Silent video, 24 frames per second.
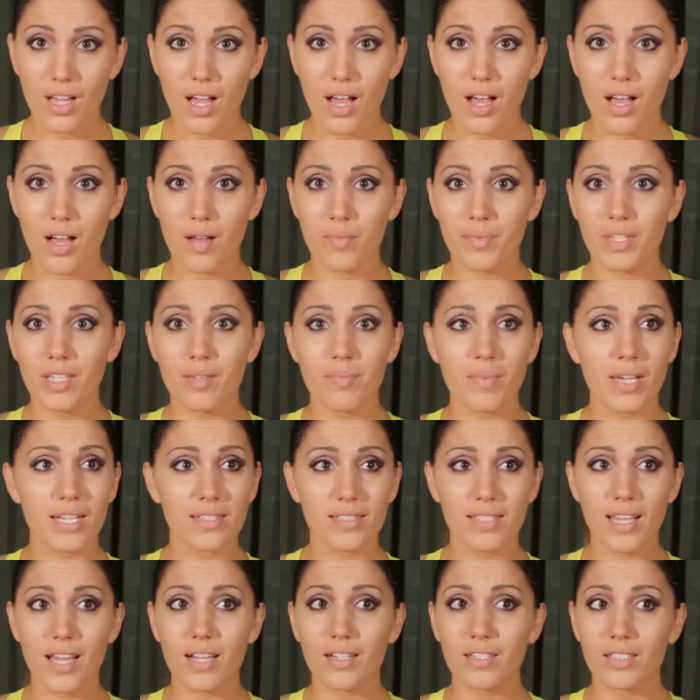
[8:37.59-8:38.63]
Um, he
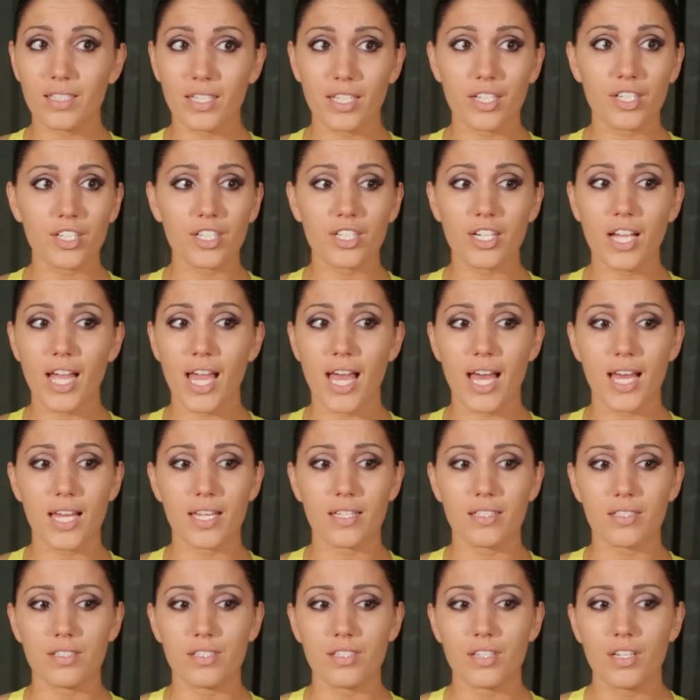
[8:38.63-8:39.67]
makes that clear
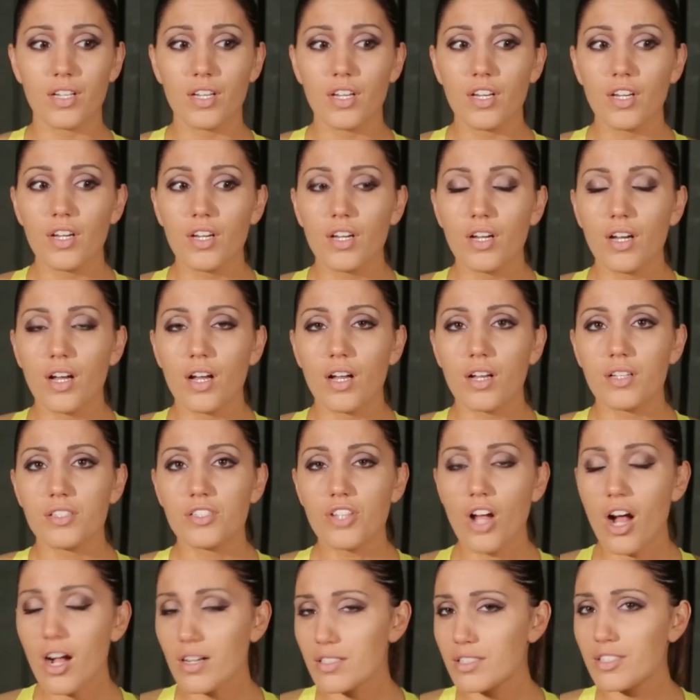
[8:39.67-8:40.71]
and
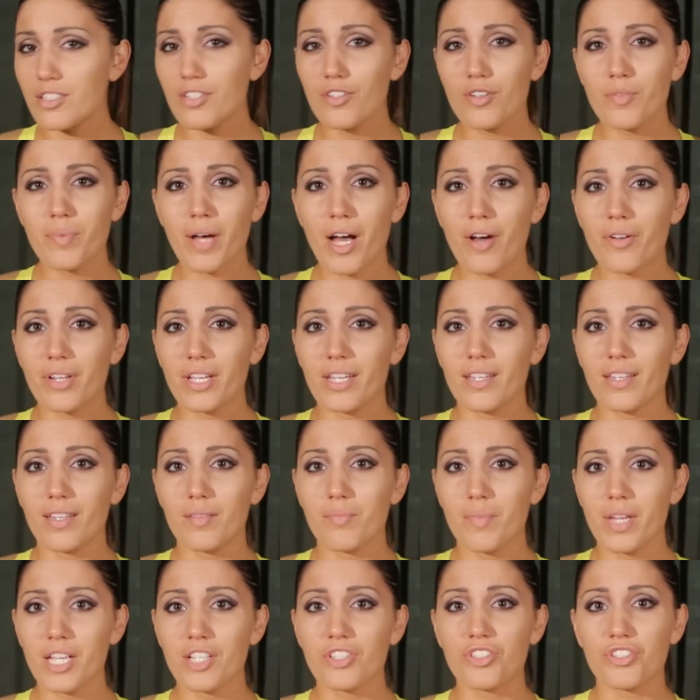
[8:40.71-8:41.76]
talks to you about it
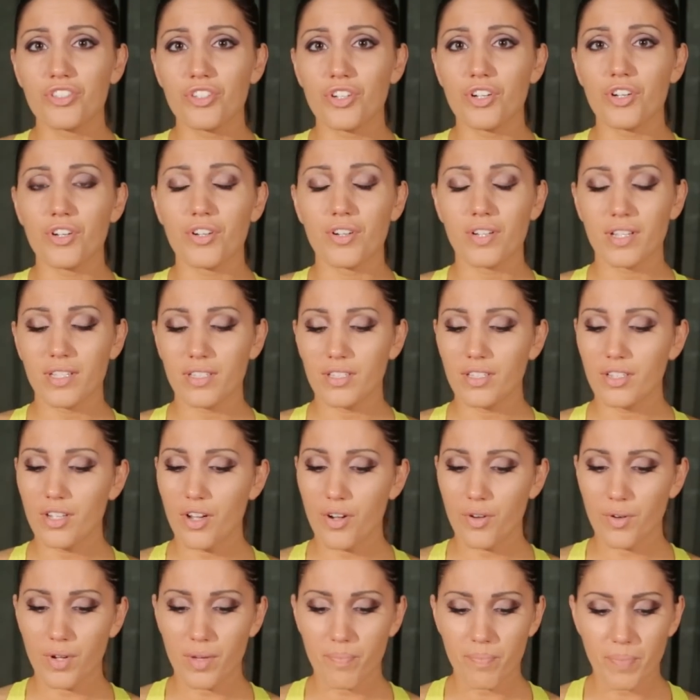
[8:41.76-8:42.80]
and makes sure, you
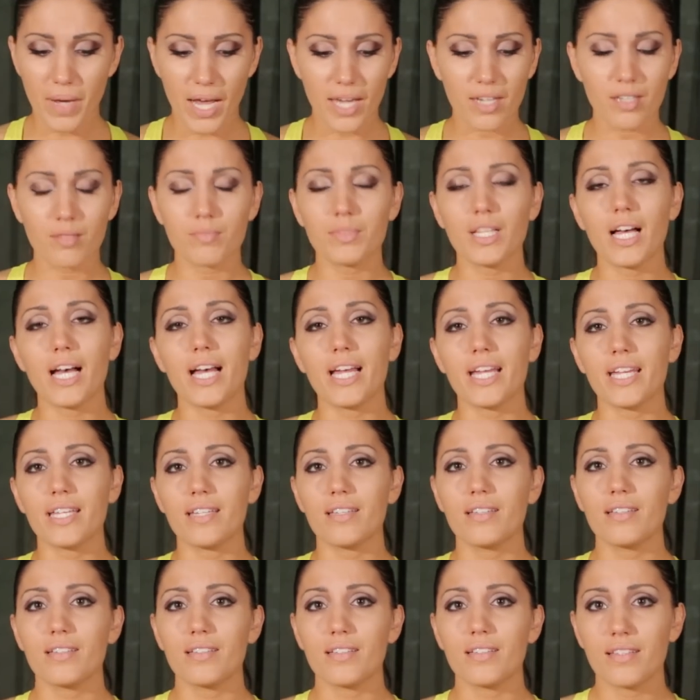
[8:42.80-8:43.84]
know, bottom line,
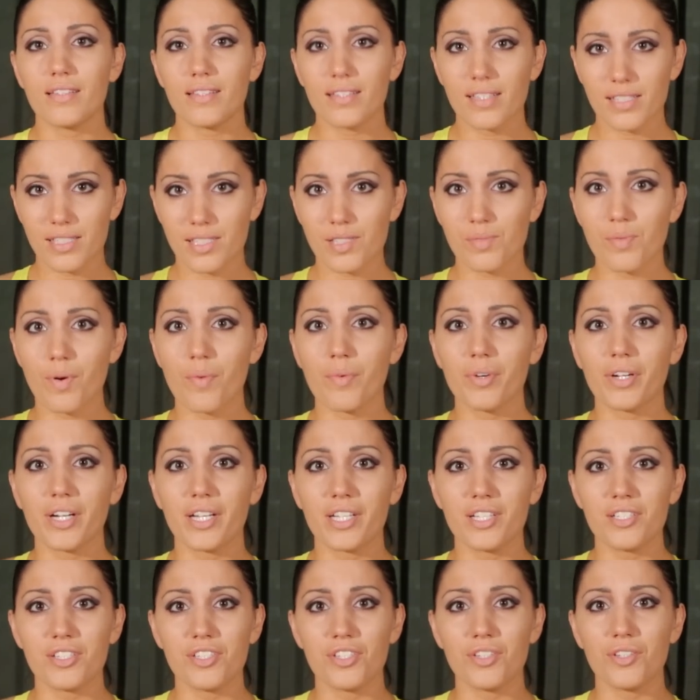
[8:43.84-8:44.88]
this is what we're
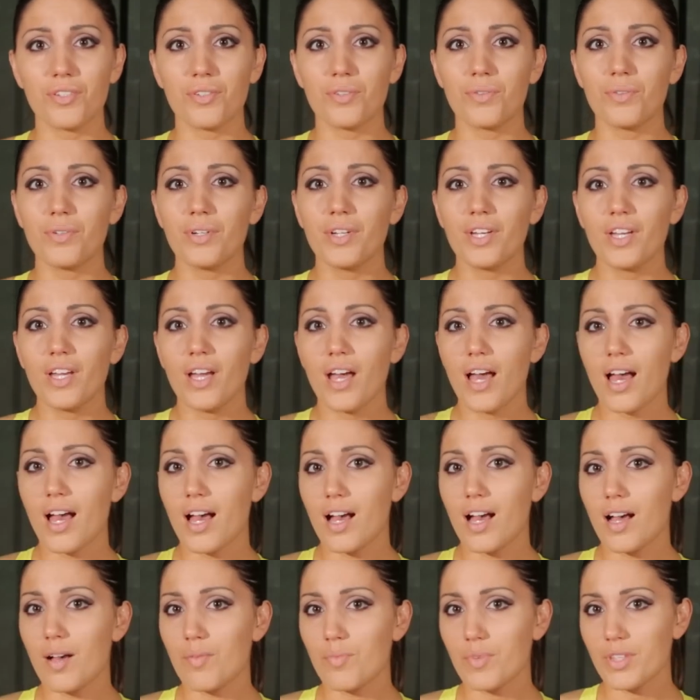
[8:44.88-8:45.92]
going to do
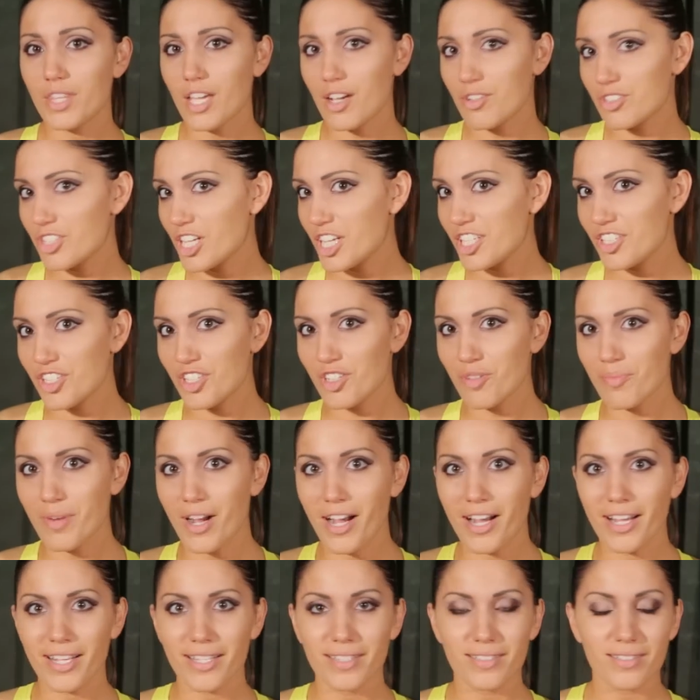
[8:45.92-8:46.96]
um, without changing your
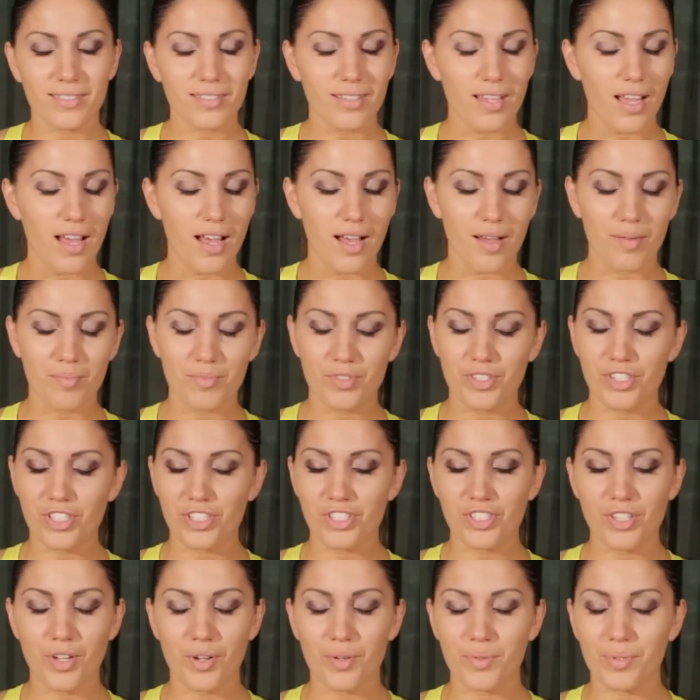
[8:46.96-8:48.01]
mind, um,
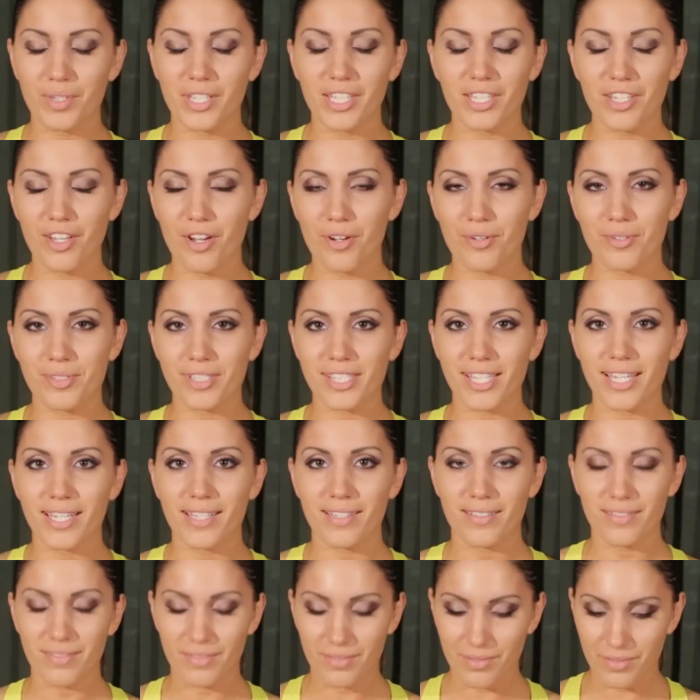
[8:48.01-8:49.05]
just so he knows
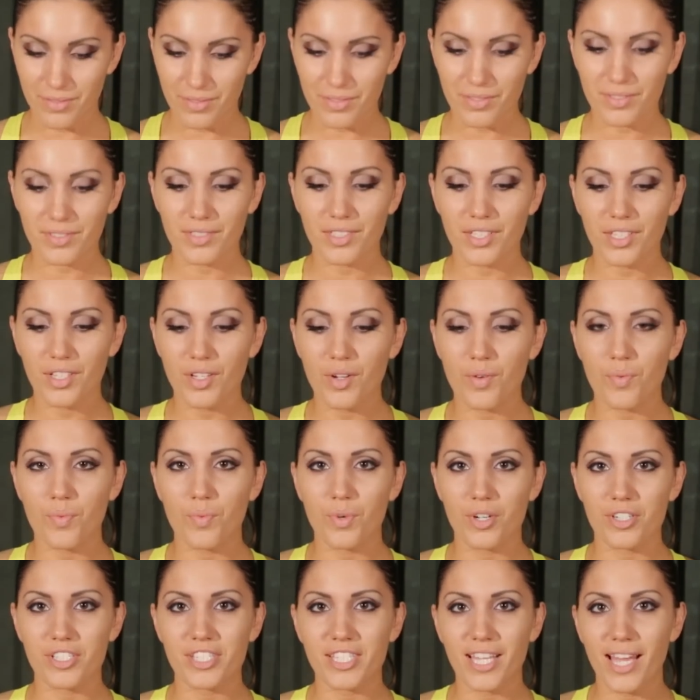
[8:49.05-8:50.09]
that
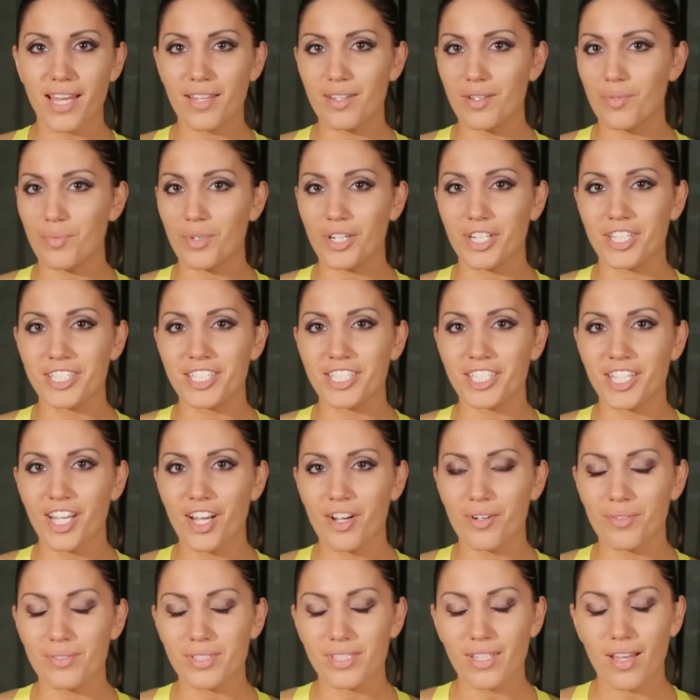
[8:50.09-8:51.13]
we're set and we're good to
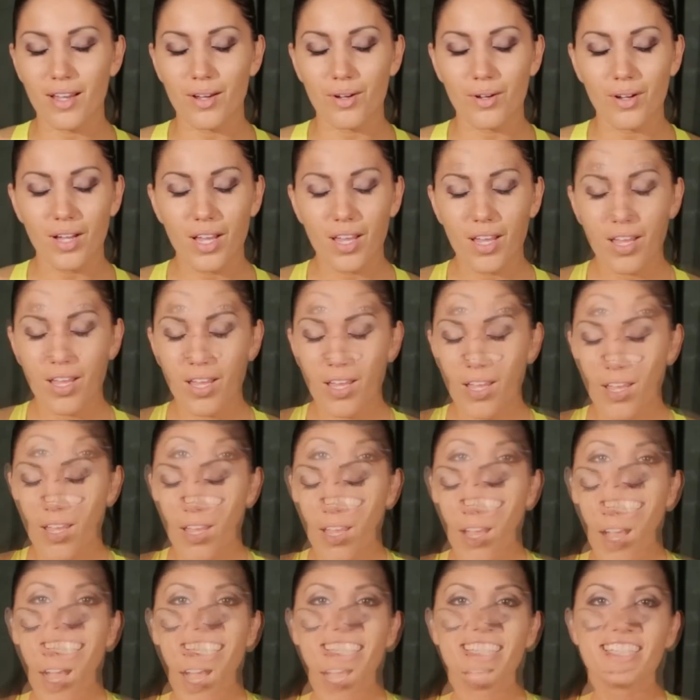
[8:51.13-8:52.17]
go. So
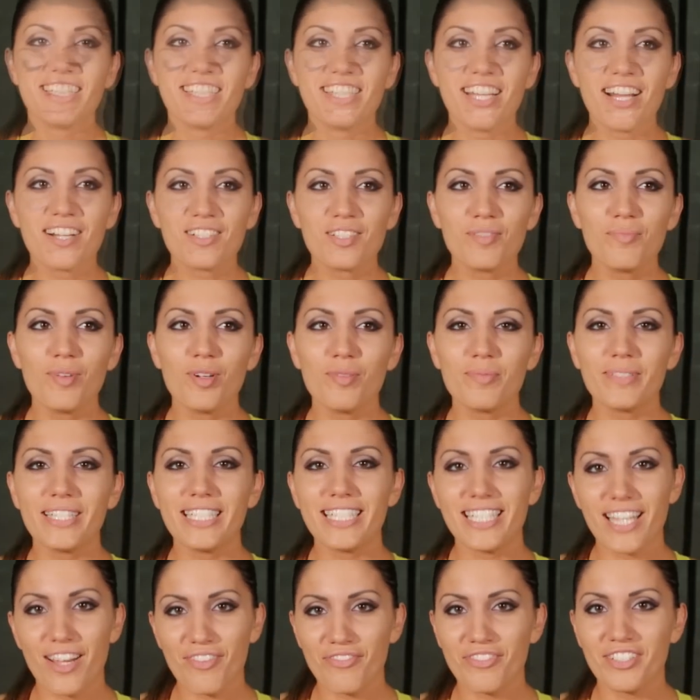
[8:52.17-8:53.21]
I, Dr. Mobley
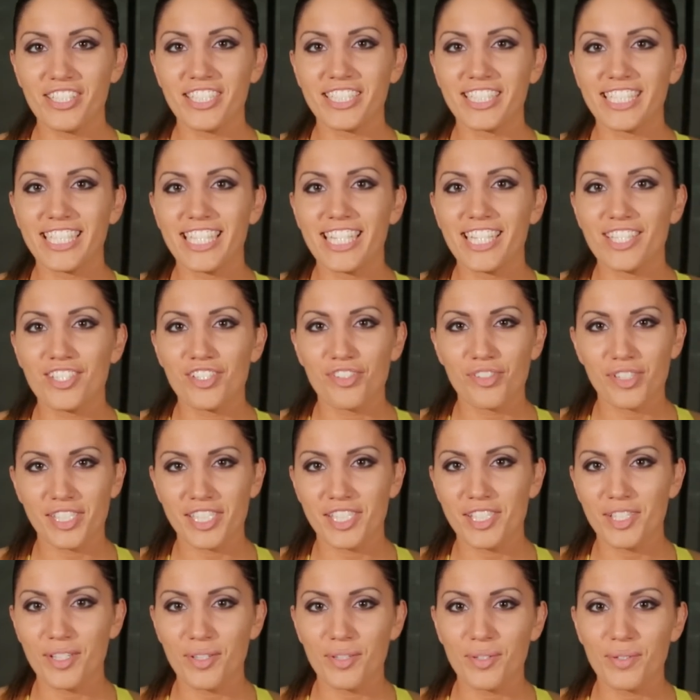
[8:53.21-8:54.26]
definitely
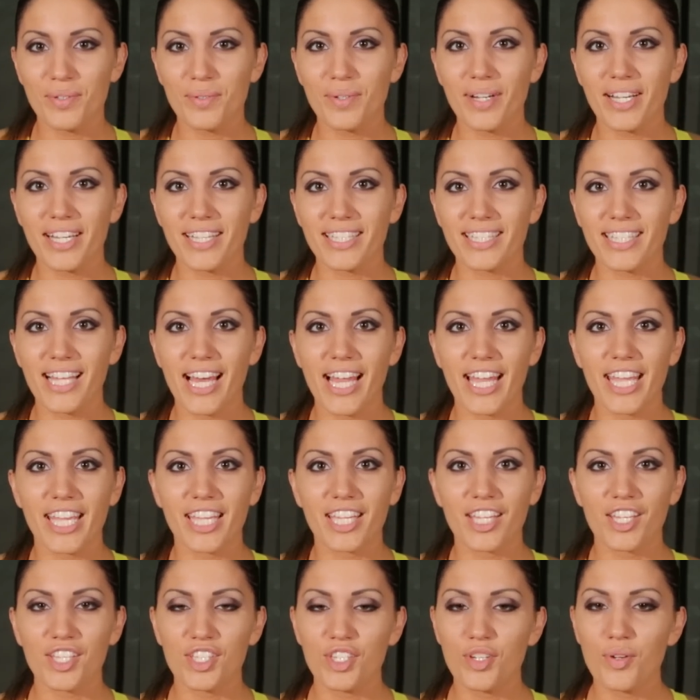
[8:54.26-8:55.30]
treats you
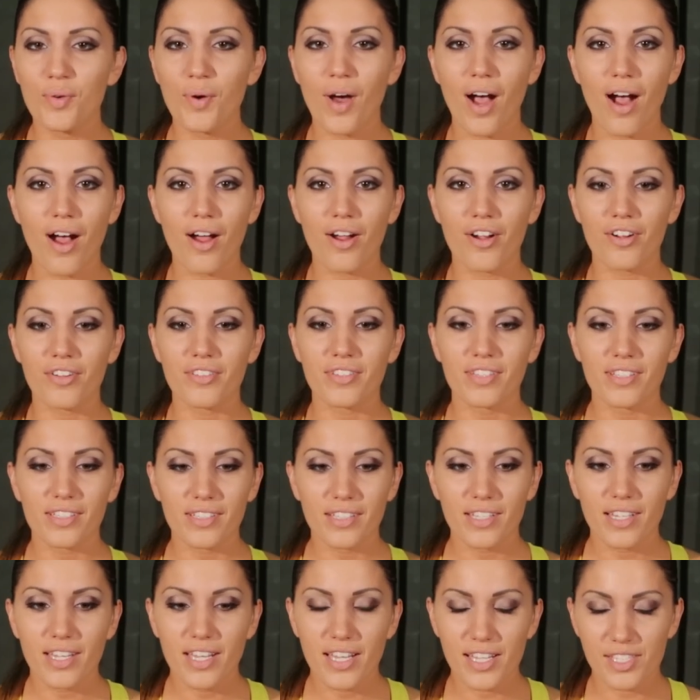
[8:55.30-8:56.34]
like you are
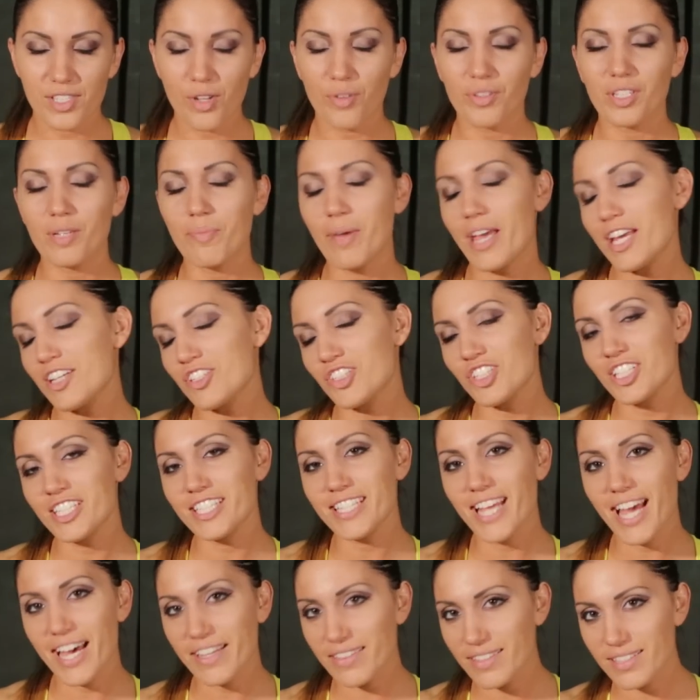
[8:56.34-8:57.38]
his only patient
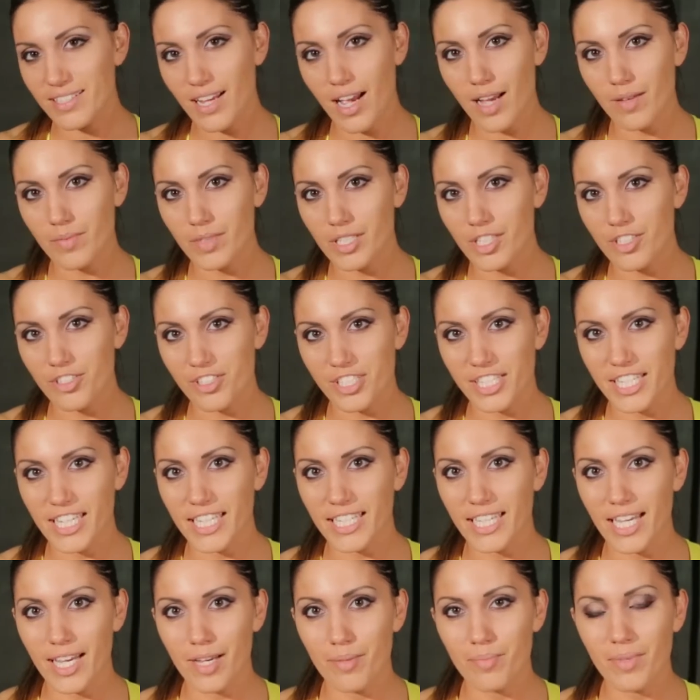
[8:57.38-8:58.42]
at the time that you're
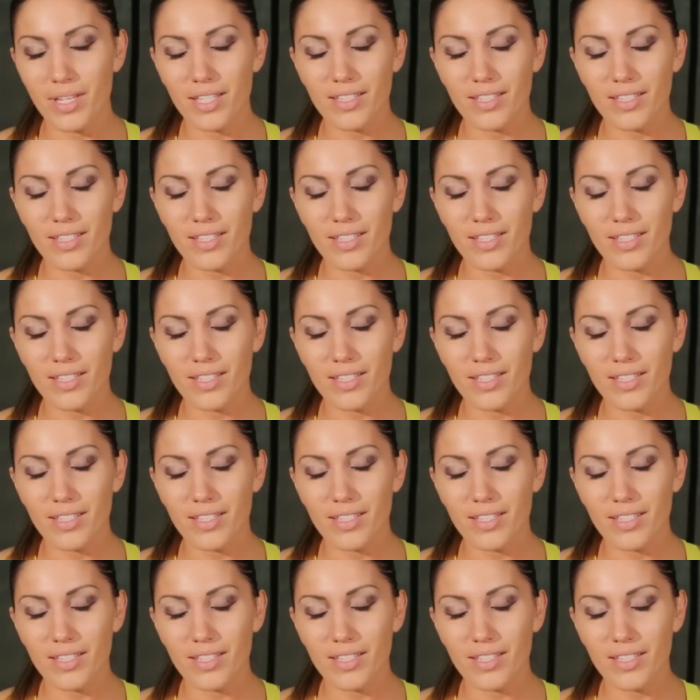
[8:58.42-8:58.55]
seeing him.